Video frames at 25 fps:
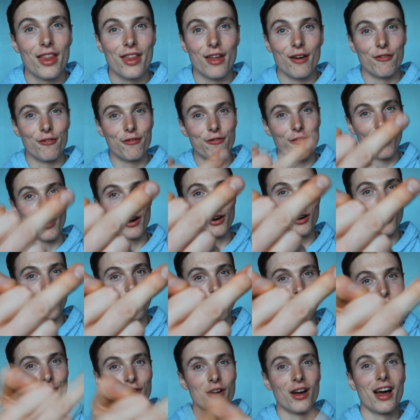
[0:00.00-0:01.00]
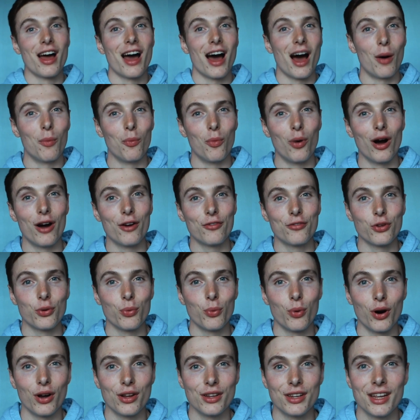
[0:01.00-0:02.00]
then fuck off, and what if you
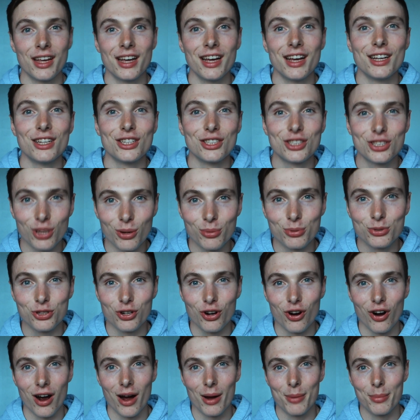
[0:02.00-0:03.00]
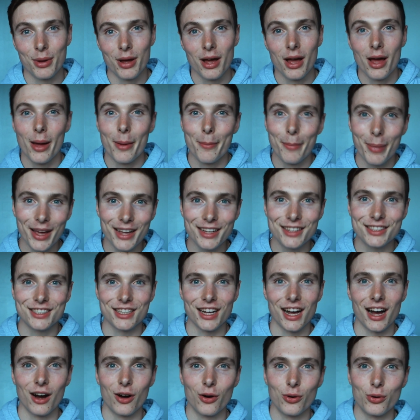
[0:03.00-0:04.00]
want, subscribe. Peace
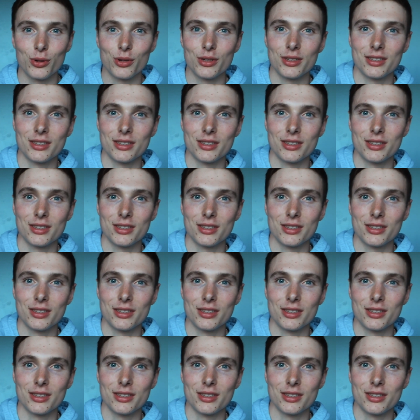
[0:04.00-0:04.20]
out.